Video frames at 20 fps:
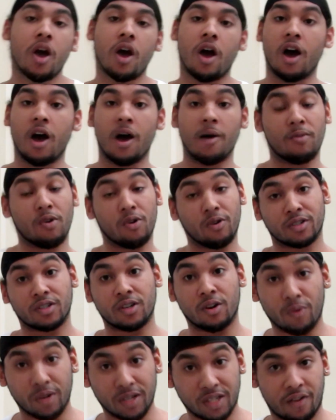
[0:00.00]

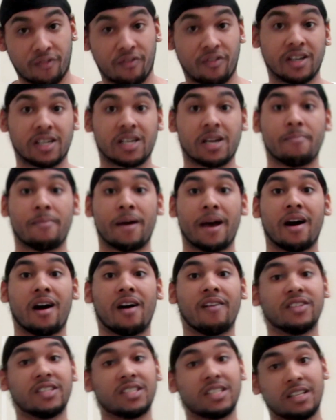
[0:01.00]
Also, what do you think about,
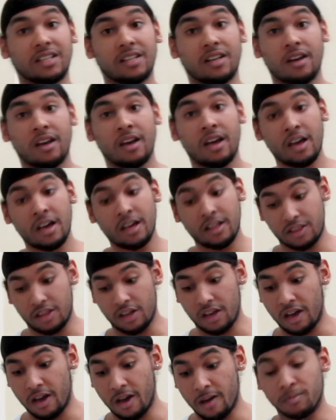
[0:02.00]
obviously,
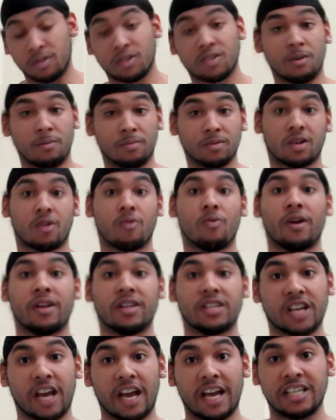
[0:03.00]
the
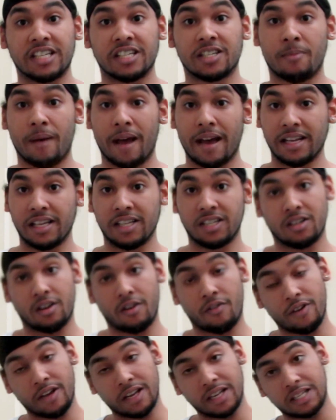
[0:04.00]
subsequent changes about this? Do
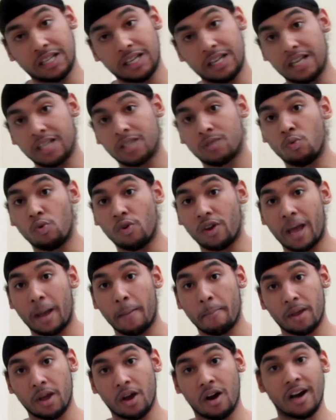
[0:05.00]
you think Denise will
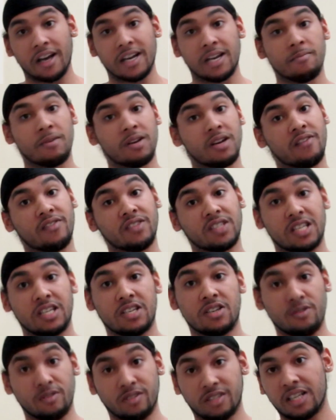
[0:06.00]
get behind him and obviously
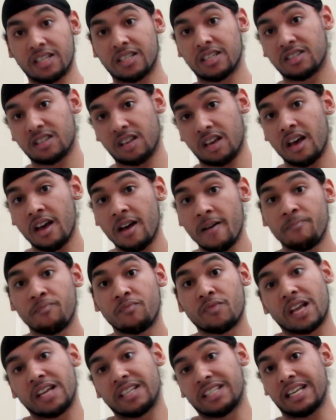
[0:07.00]
use this as
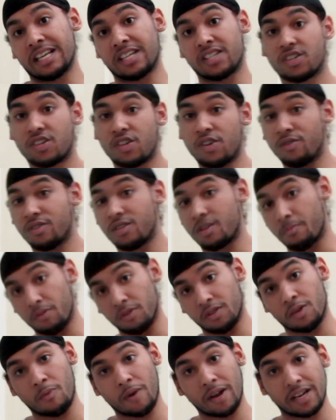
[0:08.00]
an excuse to
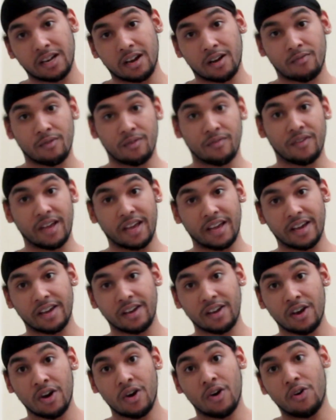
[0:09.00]
put the wedding off with
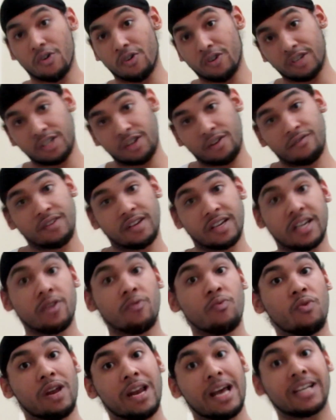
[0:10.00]
Ian, or do you think
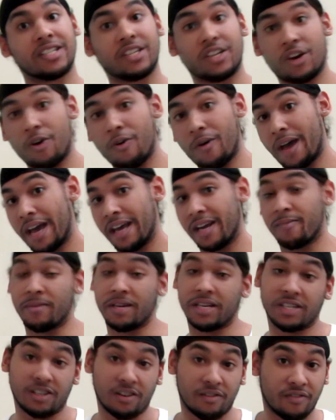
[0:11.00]
it will actually go ahead? I
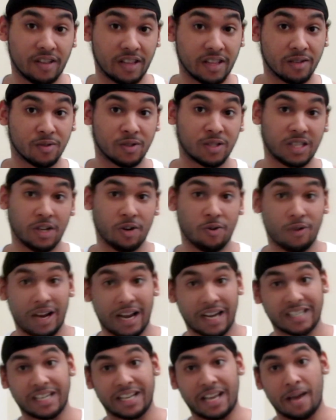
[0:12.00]
mean, do you think they still will
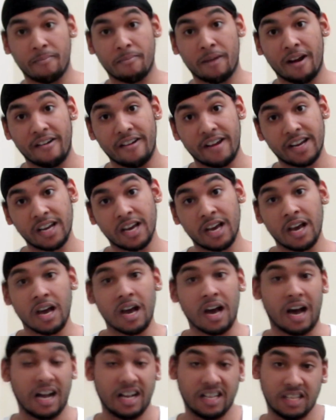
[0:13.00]
actually get married?
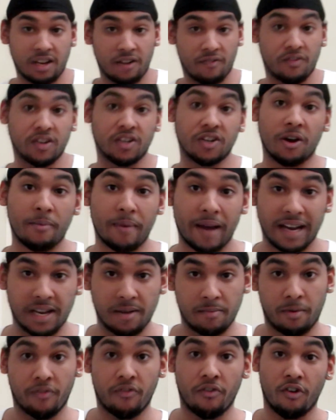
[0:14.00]
I did a video about
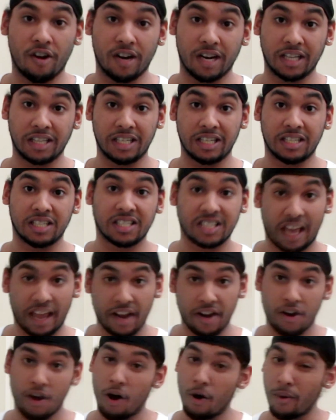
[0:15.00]
it before and I did
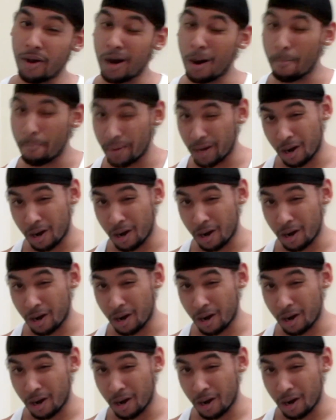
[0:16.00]
say no, and I'll be